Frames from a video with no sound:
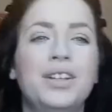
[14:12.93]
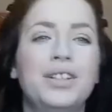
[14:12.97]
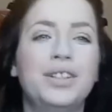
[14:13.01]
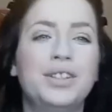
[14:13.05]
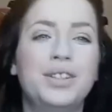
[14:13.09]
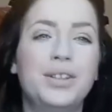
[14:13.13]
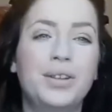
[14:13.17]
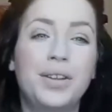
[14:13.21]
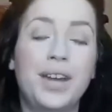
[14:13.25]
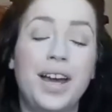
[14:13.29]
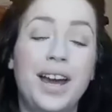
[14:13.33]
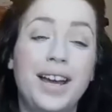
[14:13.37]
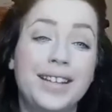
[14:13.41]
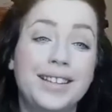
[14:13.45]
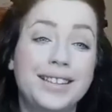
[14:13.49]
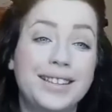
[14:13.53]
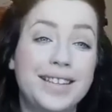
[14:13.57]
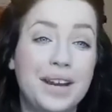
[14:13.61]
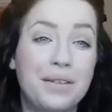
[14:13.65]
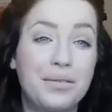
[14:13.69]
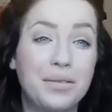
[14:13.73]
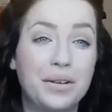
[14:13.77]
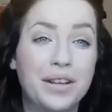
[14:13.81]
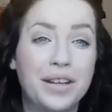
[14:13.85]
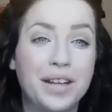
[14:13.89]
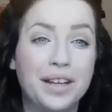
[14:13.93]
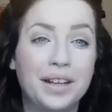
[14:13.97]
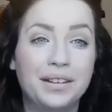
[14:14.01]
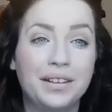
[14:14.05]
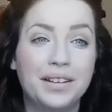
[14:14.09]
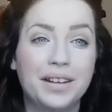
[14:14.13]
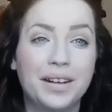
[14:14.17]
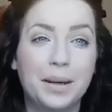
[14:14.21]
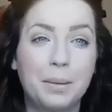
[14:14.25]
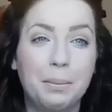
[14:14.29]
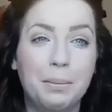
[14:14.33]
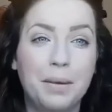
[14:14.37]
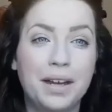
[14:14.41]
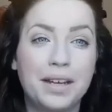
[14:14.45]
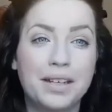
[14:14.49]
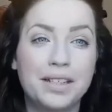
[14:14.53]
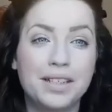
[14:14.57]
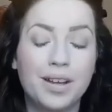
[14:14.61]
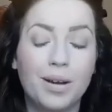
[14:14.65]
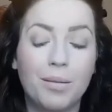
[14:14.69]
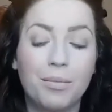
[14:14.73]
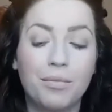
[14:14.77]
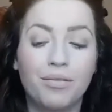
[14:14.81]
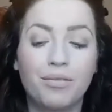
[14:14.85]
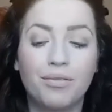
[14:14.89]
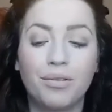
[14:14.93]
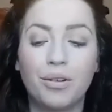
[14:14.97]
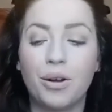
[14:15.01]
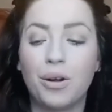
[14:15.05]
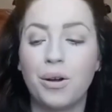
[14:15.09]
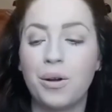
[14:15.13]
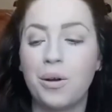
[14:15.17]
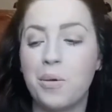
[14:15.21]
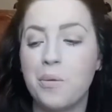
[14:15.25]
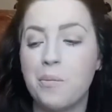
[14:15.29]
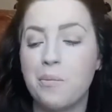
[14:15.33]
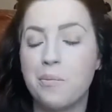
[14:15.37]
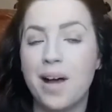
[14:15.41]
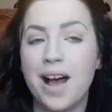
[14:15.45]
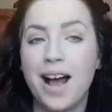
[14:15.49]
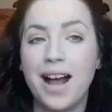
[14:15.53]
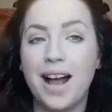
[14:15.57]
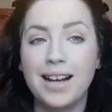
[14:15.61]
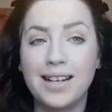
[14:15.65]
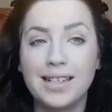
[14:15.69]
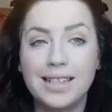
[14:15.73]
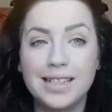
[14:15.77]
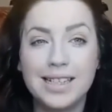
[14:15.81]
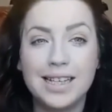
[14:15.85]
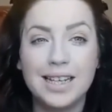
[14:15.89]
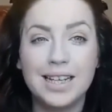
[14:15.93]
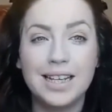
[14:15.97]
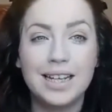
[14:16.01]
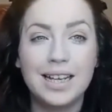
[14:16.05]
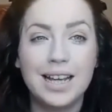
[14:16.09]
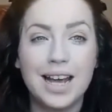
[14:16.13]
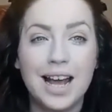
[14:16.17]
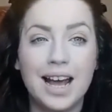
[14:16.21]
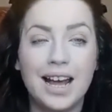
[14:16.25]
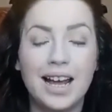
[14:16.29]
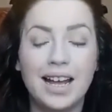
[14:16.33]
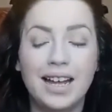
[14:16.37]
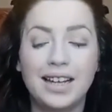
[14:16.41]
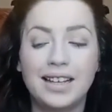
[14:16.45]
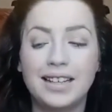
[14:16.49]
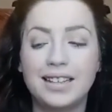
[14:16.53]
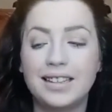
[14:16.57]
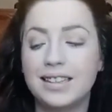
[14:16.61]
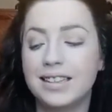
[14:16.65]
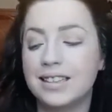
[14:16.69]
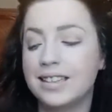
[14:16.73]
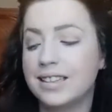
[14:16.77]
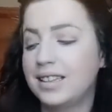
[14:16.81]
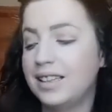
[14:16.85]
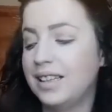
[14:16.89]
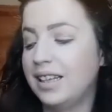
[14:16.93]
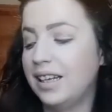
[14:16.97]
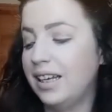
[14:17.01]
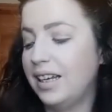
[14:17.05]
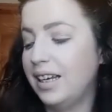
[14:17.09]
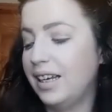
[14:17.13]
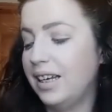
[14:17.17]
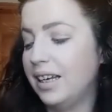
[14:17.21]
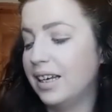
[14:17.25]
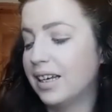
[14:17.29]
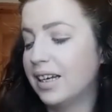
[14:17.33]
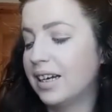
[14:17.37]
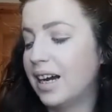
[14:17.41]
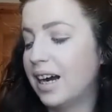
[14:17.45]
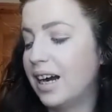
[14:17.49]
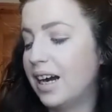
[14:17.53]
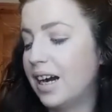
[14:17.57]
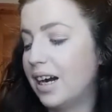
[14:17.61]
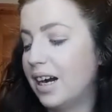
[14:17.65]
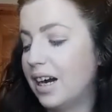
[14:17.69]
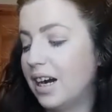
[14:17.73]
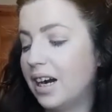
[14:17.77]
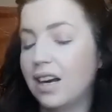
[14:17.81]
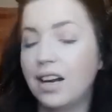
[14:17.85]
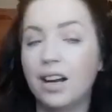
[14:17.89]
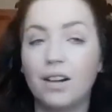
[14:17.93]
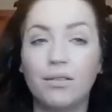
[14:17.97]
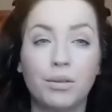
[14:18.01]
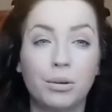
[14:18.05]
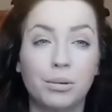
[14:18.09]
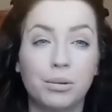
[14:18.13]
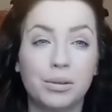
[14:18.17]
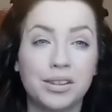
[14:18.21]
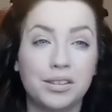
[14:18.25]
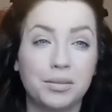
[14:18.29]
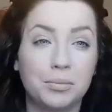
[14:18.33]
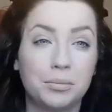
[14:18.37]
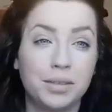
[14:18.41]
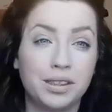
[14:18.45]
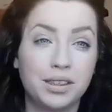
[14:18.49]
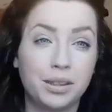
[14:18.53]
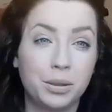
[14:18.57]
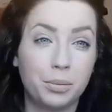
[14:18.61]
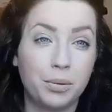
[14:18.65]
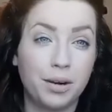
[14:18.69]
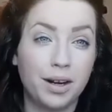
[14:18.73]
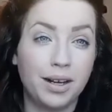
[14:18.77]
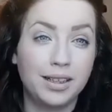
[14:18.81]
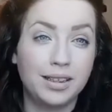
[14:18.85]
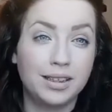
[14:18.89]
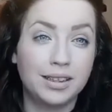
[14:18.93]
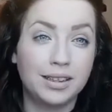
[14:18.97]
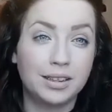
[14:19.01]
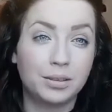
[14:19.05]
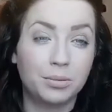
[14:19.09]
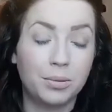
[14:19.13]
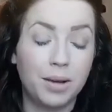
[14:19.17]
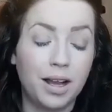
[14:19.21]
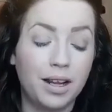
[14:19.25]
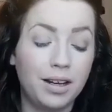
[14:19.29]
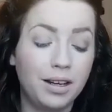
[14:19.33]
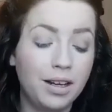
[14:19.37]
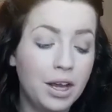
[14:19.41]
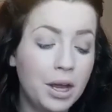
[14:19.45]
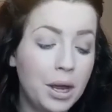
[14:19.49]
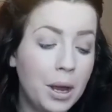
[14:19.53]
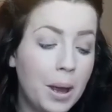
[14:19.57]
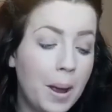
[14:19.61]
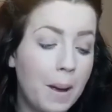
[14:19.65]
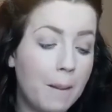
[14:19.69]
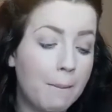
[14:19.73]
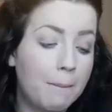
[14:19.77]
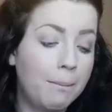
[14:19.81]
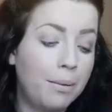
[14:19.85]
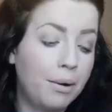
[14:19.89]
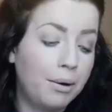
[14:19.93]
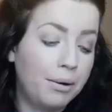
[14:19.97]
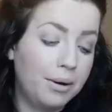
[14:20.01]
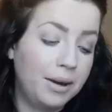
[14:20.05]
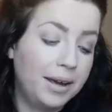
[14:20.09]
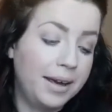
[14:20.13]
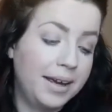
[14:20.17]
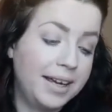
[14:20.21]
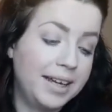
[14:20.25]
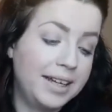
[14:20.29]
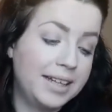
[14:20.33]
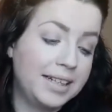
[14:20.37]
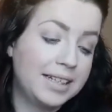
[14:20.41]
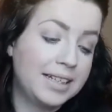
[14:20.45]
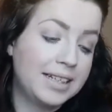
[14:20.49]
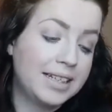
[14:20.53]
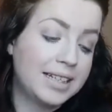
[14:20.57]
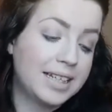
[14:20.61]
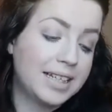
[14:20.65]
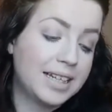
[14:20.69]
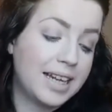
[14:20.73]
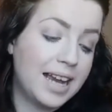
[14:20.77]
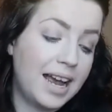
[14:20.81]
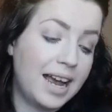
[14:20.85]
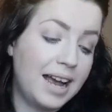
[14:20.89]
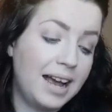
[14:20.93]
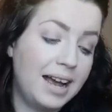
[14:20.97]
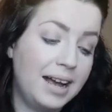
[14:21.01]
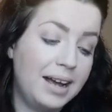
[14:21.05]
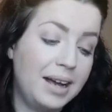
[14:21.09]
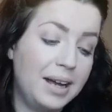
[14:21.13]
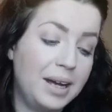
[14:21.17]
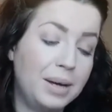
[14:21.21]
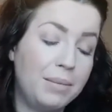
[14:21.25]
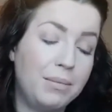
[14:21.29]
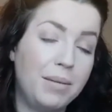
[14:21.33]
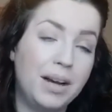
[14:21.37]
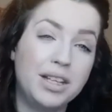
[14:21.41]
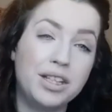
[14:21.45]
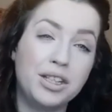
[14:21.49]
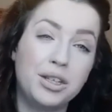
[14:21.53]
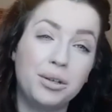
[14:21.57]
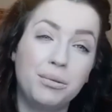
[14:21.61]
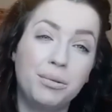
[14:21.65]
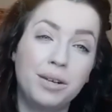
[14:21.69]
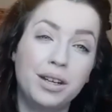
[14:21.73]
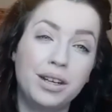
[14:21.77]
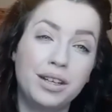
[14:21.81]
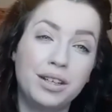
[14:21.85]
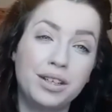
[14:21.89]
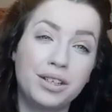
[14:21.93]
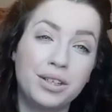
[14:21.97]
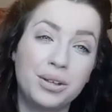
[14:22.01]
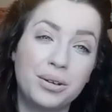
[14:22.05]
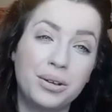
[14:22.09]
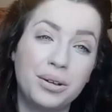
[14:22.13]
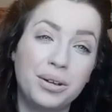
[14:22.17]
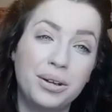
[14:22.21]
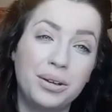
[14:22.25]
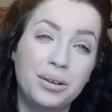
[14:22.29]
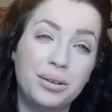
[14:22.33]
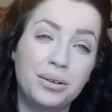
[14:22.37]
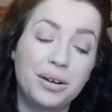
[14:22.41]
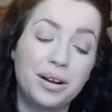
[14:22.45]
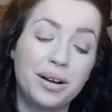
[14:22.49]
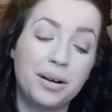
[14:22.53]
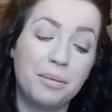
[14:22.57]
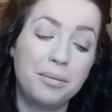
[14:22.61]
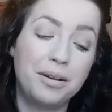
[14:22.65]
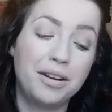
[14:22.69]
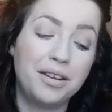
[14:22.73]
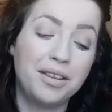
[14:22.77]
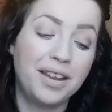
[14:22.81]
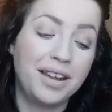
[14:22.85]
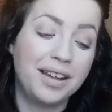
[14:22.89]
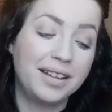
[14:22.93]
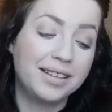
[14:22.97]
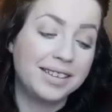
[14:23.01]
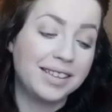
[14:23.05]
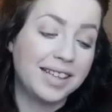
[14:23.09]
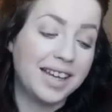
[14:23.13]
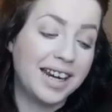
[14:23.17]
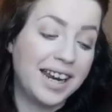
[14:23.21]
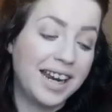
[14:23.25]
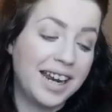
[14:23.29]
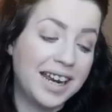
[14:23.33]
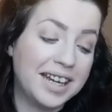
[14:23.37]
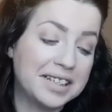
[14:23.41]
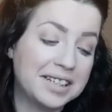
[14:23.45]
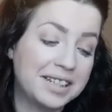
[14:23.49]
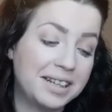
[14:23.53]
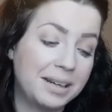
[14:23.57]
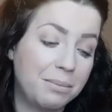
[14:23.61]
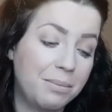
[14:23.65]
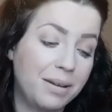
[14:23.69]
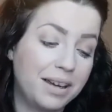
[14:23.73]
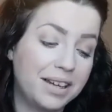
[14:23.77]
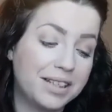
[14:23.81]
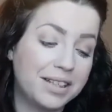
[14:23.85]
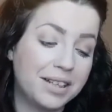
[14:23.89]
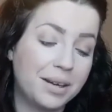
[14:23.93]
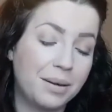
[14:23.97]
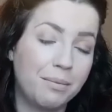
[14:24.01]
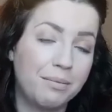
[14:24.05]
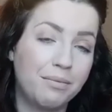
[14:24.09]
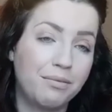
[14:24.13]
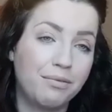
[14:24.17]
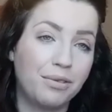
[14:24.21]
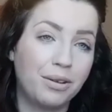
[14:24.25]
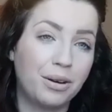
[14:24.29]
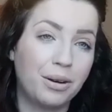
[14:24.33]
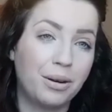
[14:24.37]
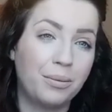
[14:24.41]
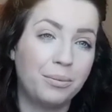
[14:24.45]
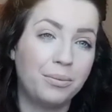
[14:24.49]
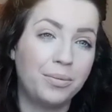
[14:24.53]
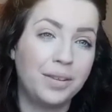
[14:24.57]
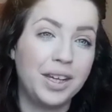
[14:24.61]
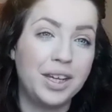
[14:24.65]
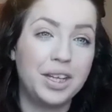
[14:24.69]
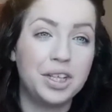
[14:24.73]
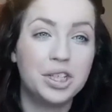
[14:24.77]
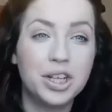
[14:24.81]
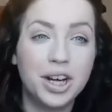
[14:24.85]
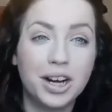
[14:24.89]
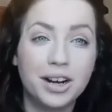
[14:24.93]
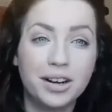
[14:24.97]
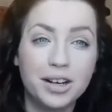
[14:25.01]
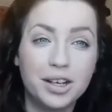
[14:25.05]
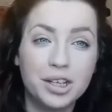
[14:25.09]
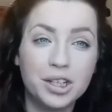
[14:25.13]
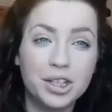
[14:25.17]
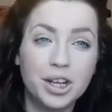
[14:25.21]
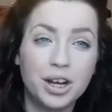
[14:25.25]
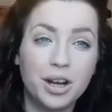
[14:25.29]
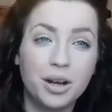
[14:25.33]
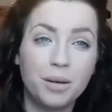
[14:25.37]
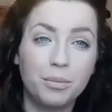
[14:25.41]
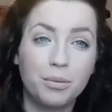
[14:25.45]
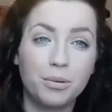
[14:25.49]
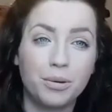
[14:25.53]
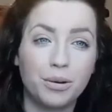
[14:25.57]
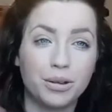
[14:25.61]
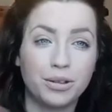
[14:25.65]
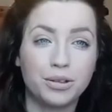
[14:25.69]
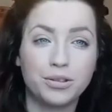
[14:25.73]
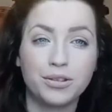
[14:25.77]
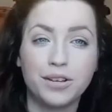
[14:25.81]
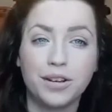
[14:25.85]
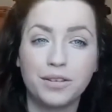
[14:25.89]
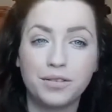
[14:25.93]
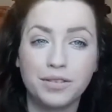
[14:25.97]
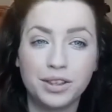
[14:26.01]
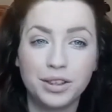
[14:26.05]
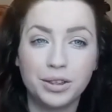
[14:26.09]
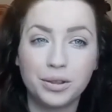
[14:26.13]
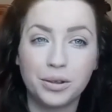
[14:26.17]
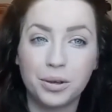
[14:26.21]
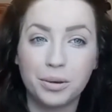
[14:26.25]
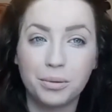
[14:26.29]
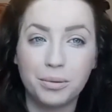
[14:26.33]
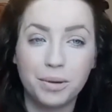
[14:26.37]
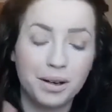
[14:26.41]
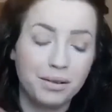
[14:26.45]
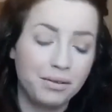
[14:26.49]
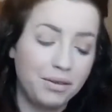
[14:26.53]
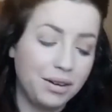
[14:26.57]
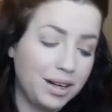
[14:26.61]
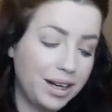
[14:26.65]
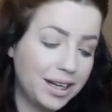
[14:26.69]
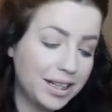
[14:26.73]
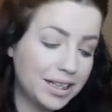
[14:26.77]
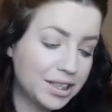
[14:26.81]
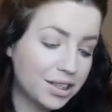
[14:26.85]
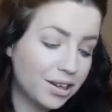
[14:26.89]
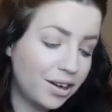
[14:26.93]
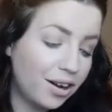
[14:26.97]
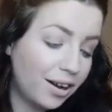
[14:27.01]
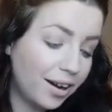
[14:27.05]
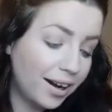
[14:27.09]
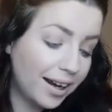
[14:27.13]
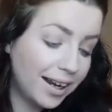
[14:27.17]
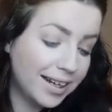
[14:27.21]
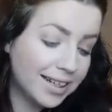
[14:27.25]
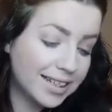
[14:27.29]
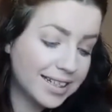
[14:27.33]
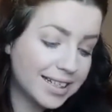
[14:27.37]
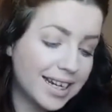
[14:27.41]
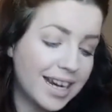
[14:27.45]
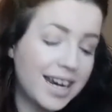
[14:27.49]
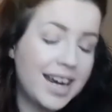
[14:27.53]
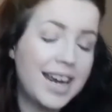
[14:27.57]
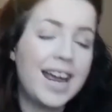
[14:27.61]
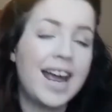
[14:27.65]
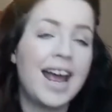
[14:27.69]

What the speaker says: So that is everything that I picked up from Aldi, and the car cover was from Mr. Price as well. But I do want to show you a couple of things that I actually picked up from the charity shop or a thrift store, whatever you like to call it.